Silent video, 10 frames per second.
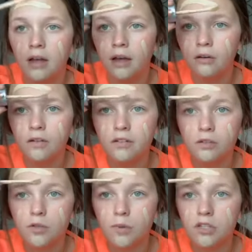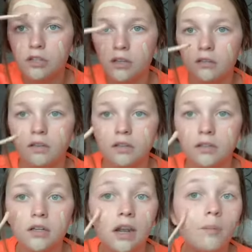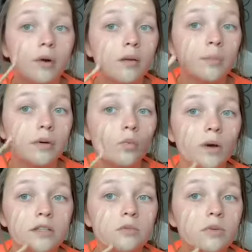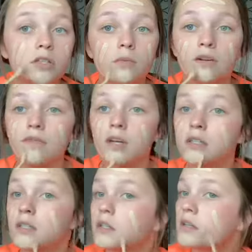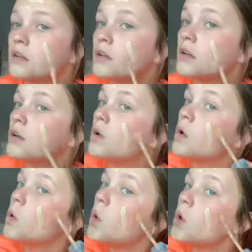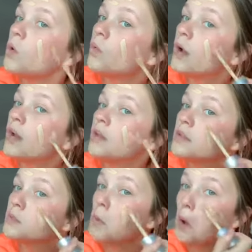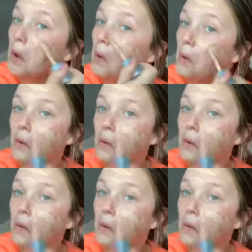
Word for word: I don't know, this little spongy thing feels good. I'm probably putting way too much on my face right at this point.